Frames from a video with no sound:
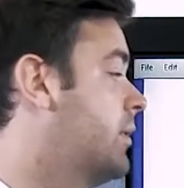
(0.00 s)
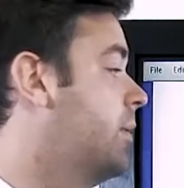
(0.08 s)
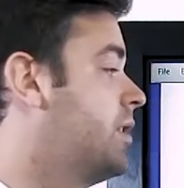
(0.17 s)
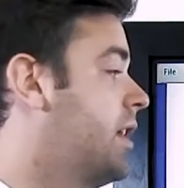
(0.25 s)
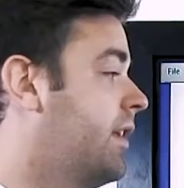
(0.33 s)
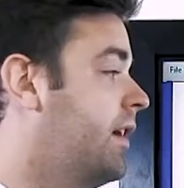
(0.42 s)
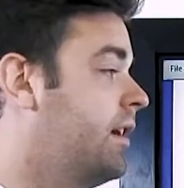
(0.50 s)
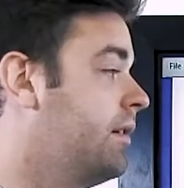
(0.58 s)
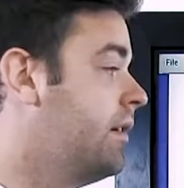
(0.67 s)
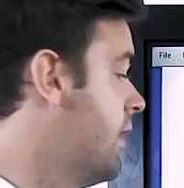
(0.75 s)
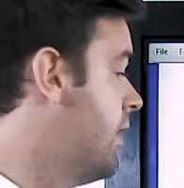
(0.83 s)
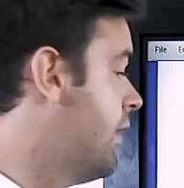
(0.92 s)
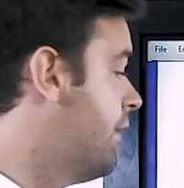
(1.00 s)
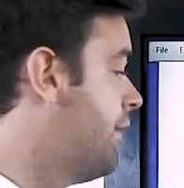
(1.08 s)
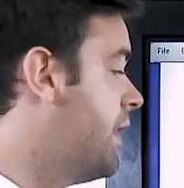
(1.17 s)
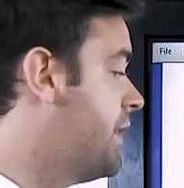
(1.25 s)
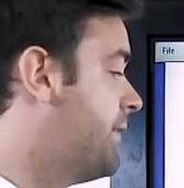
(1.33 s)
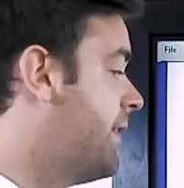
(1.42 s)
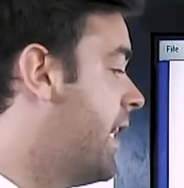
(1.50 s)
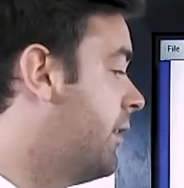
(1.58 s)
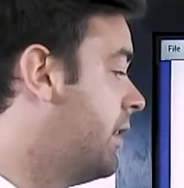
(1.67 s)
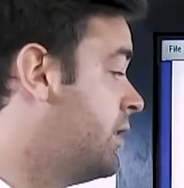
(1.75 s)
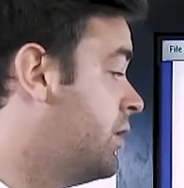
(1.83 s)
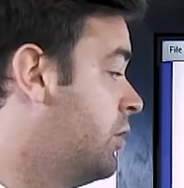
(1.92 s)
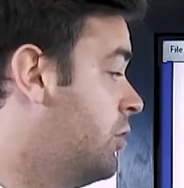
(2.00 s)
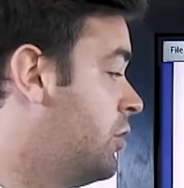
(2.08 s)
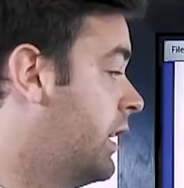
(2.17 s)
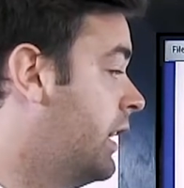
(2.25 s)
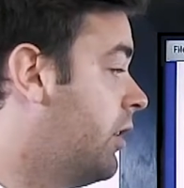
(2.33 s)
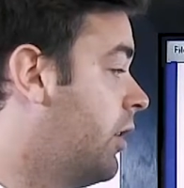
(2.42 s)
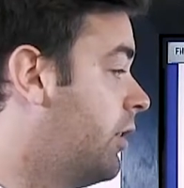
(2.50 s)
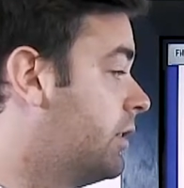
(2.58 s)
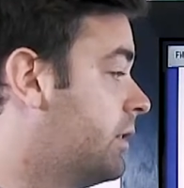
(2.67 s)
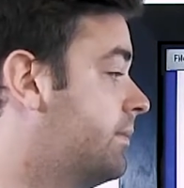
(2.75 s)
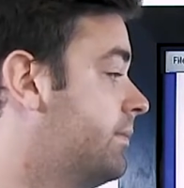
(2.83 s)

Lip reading: to each other, the first vowel is usually long.